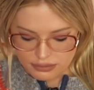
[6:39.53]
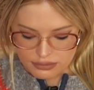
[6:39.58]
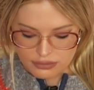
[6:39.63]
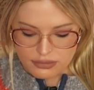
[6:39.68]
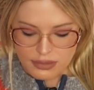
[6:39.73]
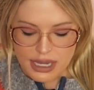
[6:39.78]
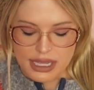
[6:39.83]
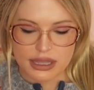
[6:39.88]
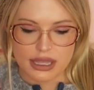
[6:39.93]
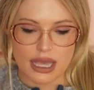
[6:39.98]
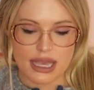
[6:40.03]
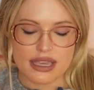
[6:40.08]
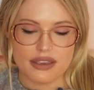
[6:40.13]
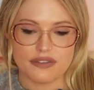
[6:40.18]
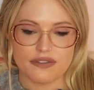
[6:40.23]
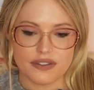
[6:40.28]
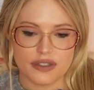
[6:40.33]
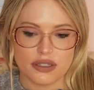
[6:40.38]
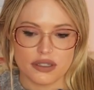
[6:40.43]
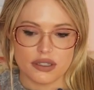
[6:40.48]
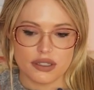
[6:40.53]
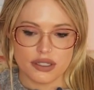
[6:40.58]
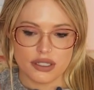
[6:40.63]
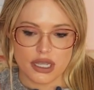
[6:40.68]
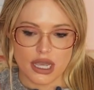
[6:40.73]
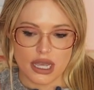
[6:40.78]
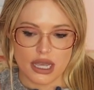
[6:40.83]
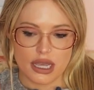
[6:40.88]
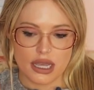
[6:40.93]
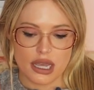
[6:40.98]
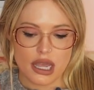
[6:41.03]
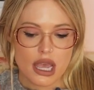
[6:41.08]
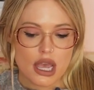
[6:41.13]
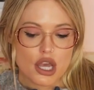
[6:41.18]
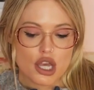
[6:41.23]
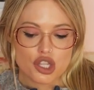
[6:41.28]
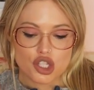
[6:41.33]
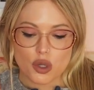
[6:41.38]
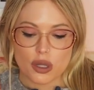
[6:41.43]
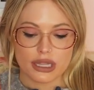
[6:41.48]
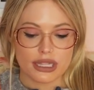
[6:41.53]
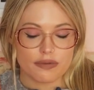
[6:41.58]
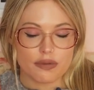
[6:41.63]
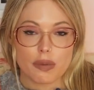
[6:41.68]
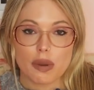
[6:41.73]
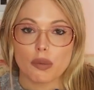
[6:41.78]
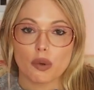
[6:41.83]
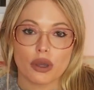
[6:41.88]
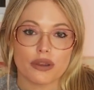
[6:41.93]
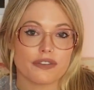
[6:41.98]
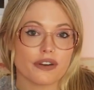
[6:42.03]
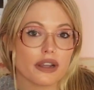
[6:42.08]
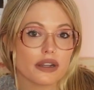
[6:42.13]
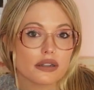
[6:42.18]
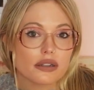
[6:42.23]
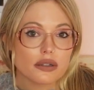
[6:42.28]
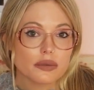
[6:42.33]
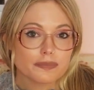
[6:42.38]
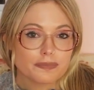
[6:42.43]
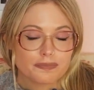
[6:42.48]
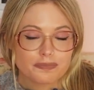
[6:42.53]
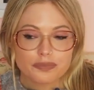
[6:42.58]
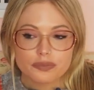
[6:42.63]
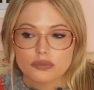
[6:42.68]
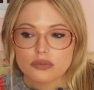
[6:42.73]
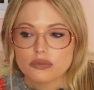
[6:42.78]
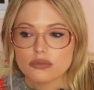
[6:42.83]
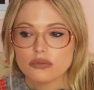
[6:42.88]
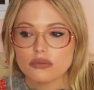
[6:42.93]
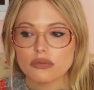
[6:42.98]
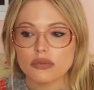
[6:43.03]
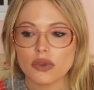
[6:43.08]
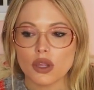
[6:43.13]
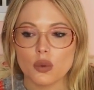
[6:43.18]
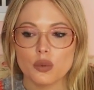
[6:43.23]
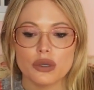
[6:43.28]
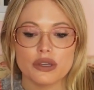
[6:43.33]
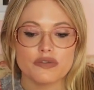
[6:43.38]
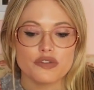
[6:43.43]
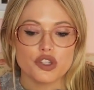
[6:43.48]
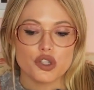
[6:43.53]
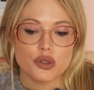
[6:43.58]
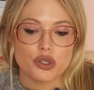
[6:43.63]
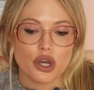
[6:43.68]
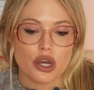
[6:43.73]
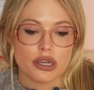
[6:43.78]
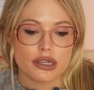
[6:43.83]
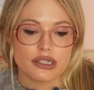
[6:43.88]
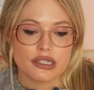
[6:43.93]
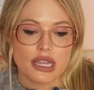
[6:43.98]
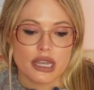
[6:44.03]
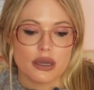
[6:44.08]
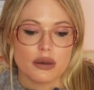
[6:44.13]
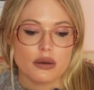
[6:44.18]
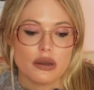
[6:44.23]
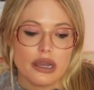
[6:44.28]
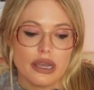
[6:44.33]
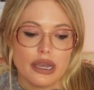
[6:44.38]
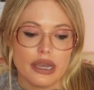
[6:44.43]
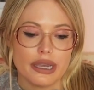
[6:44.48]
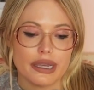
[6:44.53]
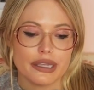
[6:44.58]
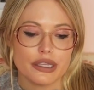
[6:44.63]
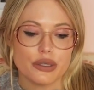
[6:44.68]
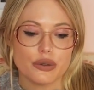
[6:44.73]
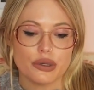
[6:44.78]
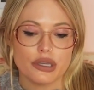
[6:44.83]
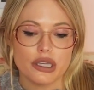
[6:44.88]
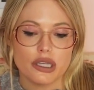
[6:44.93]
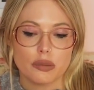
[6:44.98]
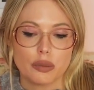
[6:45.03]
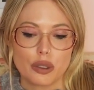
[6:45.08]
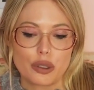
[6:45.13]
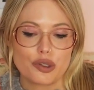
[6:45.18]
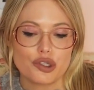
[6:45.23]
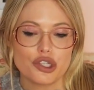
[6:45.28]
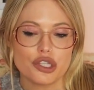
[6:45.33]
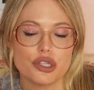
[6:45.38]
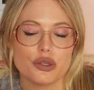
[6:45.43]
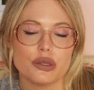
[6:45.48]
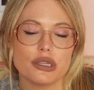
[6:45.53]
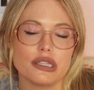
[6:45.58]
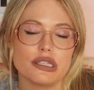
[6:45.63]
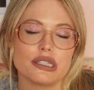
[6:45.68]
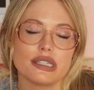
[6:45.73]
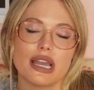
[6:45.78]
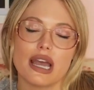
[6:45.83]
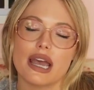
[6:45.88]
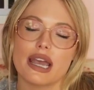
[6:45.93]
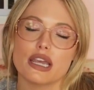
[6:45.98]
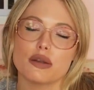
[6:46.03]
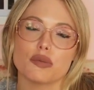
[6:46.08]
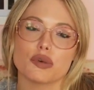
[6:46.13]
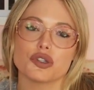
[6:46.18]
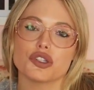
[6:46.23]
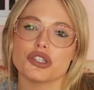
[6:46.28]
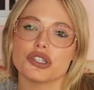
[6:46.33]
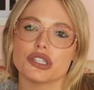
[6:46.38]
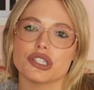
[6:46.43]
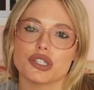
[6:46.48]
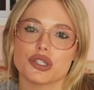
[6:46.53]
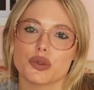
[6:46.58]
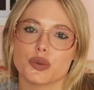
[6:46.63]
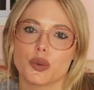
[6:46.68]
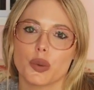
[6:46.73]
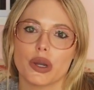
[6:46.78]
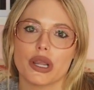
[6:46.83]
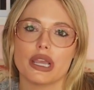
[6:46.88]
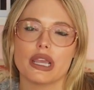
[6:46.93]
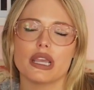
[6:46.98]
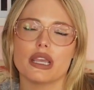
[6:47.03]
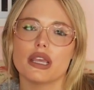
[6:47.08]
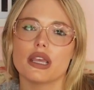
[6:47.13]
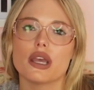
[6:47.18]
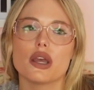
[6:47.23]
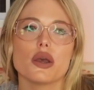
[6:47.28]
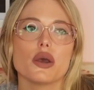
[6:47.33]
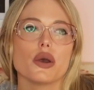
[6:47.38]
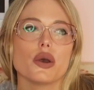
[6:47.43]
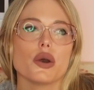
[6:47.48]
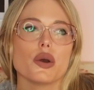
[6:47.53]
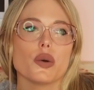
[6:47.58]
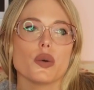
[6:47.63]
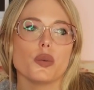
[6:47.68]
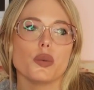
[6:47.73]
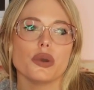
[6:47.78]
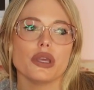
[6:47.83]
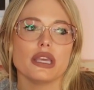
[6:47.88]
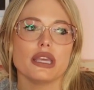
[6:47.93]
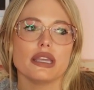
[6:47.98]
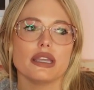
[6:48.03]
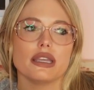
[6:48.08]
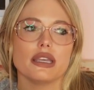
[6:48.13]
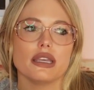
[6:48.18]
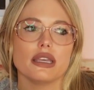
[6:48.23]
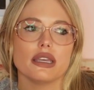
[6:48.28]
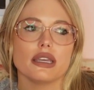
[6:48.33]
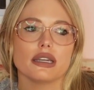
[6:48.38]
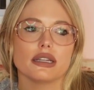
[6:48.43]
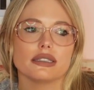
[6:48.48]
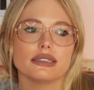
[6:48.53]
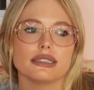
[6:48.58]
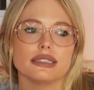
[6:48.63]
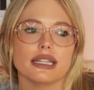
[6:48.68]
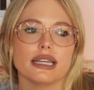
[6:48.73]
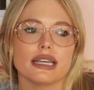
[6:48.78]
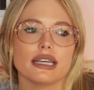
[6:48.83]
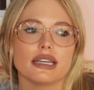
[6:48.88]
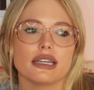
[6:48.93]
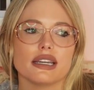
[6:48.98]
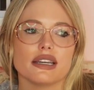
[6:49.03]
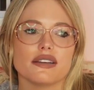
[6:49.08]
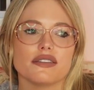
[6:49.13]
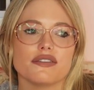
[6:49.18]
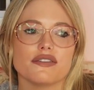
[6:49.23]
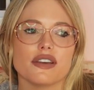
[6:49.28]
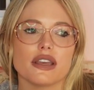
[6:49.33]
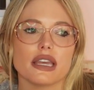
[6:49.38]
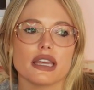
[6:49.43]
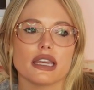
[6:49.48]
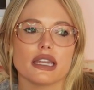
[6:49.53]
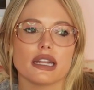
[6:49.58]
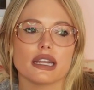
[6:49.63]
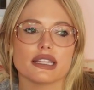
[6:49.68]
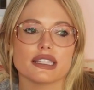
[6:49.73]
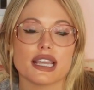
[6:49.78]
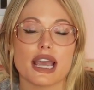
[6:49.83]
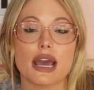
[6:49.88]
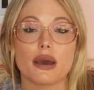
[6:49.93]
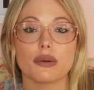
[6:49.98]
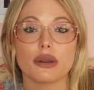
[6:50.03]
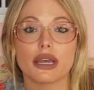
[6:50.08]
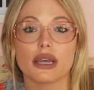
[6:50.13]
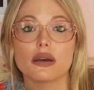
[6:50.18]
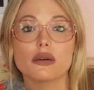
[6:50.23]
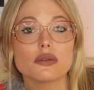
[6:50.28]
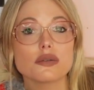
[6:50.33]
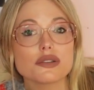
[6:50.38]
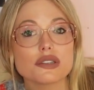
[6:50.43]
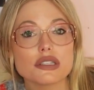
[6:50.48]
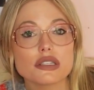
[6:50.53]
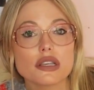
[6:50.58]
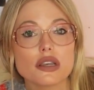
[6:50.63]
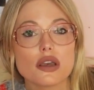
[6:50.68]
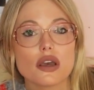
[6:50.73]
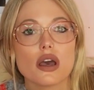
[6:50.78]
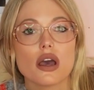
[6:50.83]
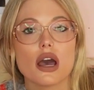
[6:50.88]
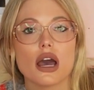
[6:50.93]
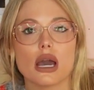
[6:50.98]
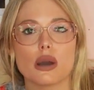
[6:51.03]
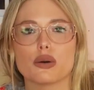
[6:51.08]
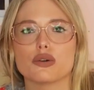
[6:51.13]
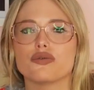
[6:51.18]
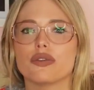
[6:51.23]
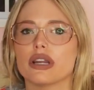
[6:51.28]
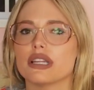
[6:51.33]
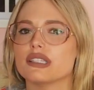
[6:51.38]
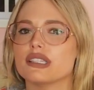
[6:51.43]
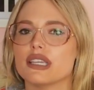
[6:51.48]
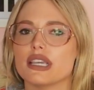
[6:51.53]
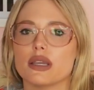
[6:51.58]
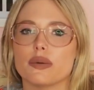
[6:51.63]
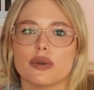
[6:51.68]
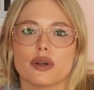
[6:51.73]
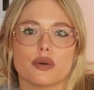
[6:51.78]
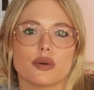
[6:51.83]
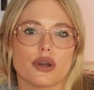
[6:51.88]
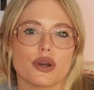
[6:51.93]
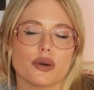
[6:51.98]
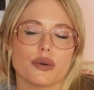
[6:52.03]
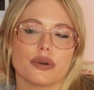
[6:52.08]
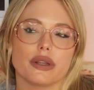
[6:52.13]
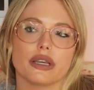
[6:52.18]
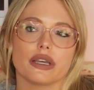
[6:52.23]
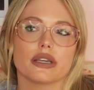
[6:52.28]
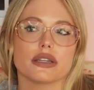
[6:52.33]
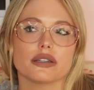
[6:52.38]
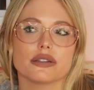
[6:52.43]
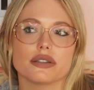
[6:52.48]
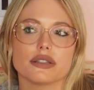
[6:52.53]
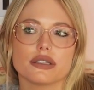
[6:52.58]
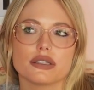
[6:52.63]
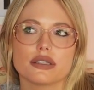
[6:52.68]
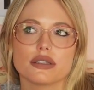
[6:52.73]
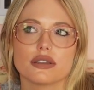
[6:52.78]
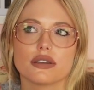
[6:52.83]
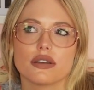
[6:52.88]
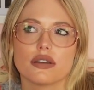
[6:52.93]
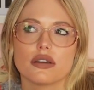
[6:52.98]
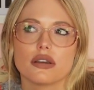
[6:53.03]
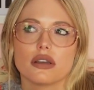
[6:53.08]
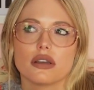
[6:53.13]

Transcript: my life is so I live with my boyfriend. We have 2 dogs now, Yuki and Mochi. Yuki's 9, Mochi's 3. We live in a townhouse. We're renting. We don't own it.